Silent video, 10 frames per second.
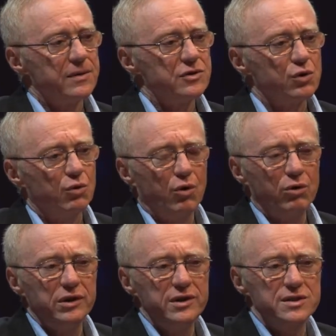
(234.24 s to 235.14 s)
So,
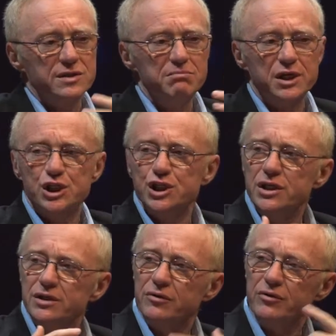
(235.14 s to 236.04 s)
all this
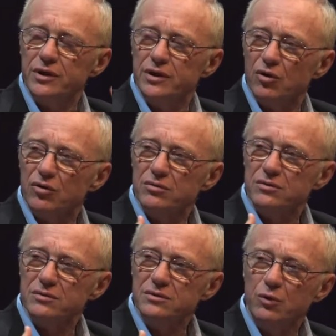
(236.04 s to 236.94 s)
machinery,
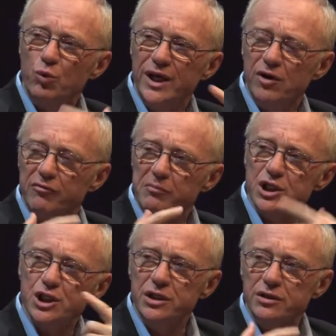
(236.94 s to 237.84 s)
the wheel of
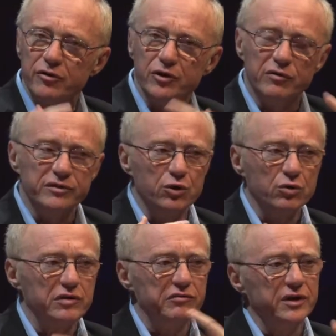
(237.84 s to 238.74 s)
machinery of the
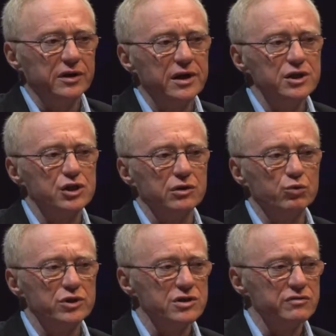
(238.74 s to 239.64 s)
notification,
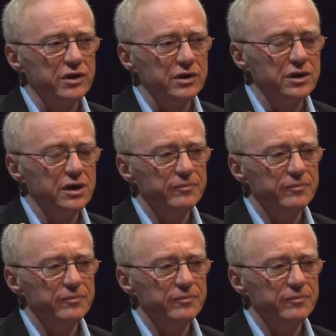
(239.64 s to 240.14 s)
which is very